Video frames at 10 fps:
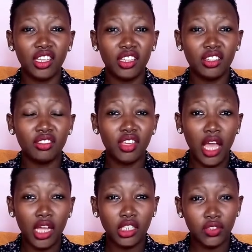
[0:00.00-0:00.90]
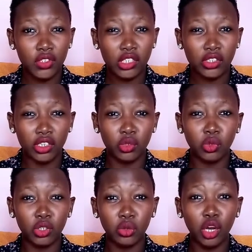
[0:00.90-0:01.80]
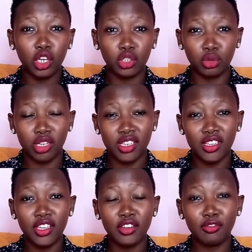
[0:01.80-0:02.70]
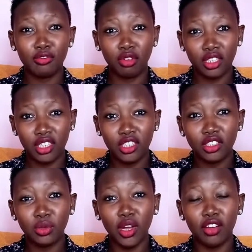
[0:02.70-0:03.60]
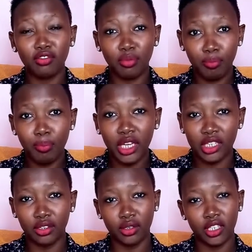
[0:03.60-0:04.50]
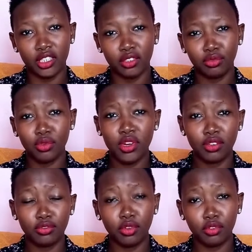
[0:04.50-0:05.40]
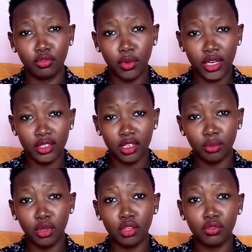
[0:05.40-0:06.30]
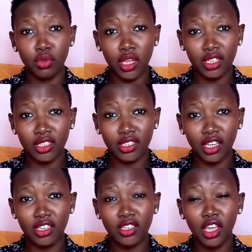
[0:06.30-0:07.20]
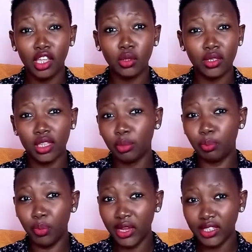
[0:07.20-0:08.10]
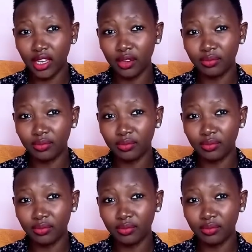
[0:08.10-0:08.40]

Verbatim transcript: the activities that we do actually force us to have better rest. For, for, for example, if you exercise, you sleep better.